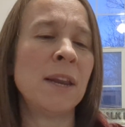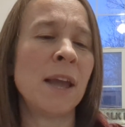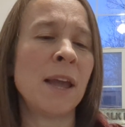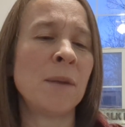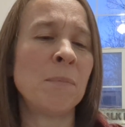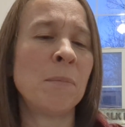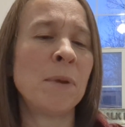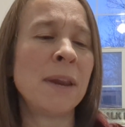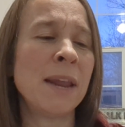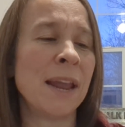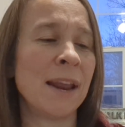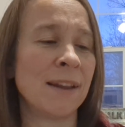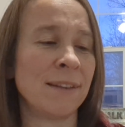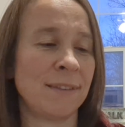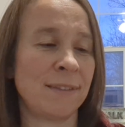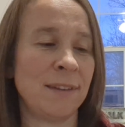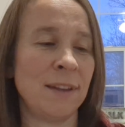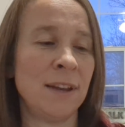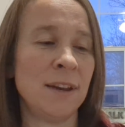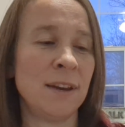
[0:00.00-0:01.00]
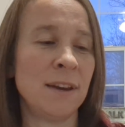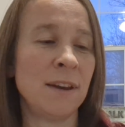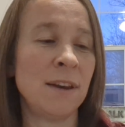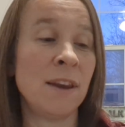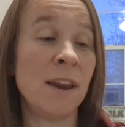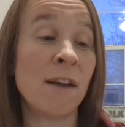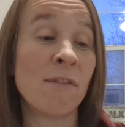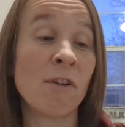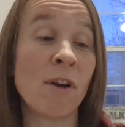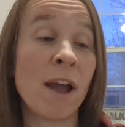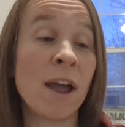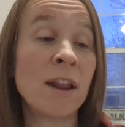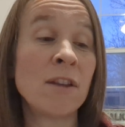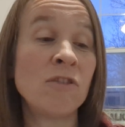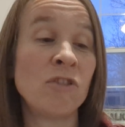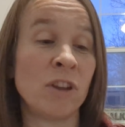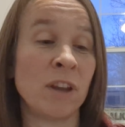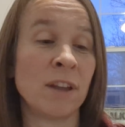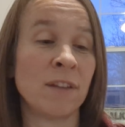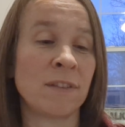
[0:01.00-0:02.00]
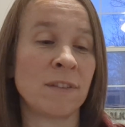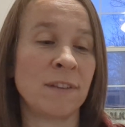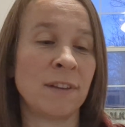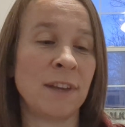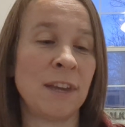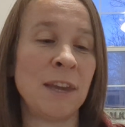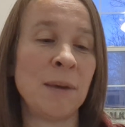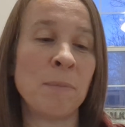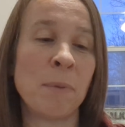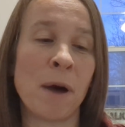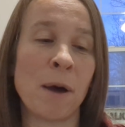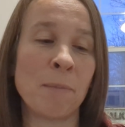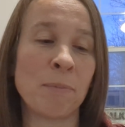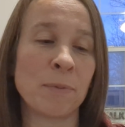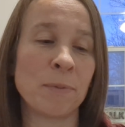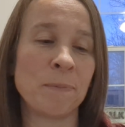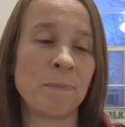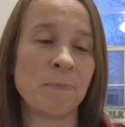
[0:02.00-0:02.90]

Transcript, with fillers: and banana seat, never had a chance to keep up.